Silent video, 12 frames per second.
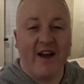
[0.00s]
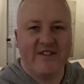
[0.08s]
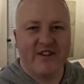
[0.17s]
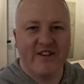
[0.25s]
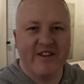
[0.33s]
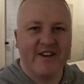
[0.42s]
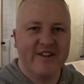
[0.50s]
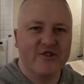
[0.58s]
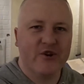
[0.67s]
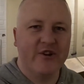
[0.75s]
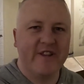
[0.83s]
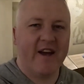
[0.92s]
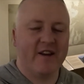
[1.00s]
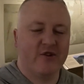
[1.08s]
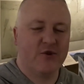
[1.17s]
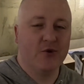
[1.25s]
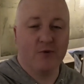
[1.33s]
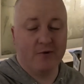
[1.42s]
I actually really enjoyed that.
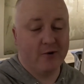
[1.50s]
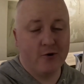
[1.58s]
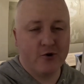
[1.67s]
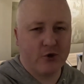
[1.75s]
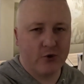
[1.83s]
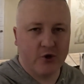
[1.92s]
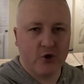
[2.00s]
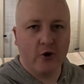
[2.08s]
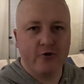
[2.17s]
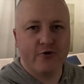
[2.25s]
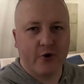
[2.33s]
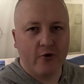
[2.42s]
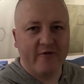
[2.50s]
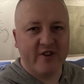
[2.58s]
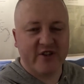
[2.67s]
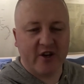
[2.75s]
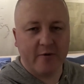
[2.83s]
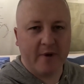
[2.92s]
So long story short,
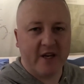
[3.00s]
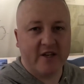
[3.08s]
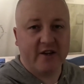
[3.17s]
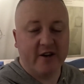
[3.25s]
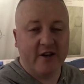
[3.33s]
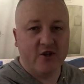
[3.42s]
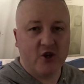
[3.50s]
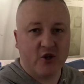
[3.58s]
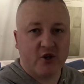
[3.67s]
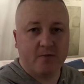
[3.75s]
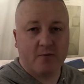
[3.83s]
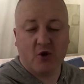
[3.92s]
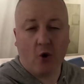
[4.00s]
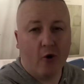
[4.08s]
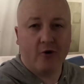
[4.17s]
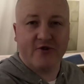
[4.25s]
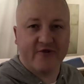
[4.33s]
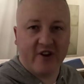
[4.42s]
drovers are basically just
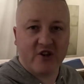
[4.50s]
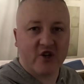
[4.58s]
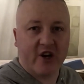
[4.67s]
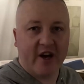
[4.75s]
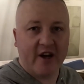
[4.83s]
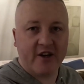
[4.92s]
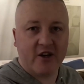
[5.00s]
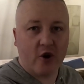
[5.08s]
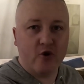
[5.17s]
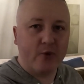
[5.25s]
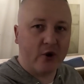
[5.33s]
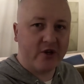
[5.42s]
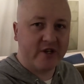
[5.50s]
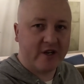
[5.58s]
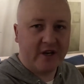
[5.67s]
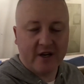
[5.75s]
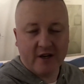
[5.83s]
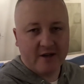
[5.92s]
Scotland's version of cowboys,
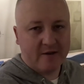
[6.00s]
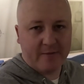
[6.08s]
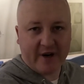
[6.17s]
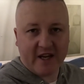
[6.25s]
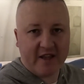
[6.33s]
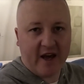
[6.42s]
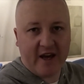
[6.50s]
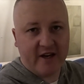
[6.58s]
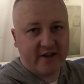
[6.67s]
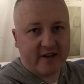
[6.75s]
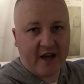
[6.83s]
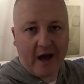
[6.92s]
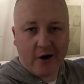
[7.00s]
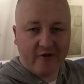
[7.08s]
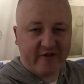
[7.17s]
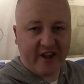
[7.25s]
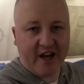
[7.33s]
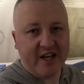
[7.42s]
bringing the Highland cattle
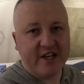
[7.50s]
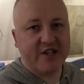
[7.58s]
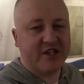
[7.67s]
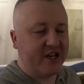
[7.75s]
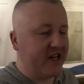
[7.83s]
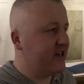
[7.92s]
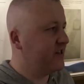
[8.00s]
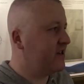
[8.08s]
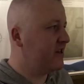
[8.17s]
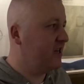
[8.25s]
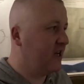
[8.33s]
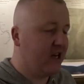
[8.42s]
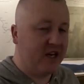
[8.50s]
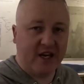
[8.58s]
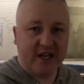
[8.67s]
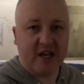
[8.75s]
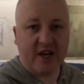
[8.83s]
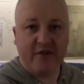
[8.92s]
for the Highlands and Islands.
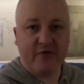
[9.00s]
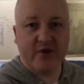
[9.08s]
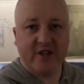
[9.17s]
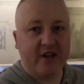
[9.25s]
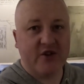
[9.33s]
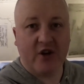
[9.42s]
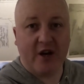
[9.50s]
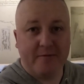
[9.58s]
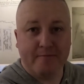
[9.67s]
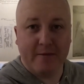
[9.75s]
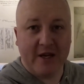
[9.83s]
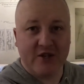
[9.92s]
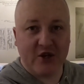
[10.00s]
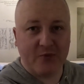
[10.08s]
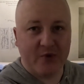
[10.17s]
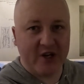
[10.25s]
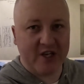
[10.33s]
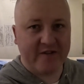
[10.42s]
And Crieff was the sort of major
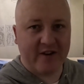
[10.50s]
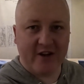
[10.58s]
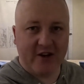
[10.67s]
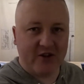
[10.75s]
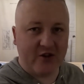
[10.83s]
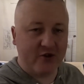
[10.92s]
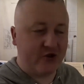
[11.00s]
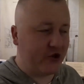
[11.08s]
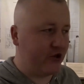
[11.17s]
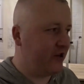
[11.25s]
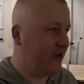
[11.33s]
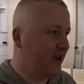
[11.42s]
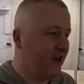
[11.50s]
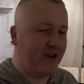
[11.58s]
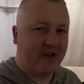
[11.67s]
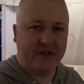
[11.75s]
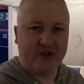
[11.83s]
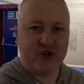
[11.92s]
place for it, and it turns out
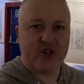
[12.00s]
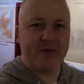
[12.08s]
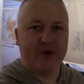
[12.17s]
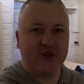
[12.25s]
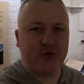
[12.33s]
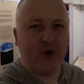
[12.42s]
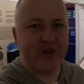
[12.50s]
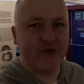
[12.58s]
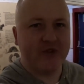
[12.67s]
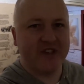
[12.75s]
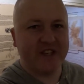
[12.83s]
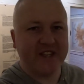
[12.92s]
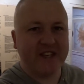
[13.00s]
they're just about as wild as you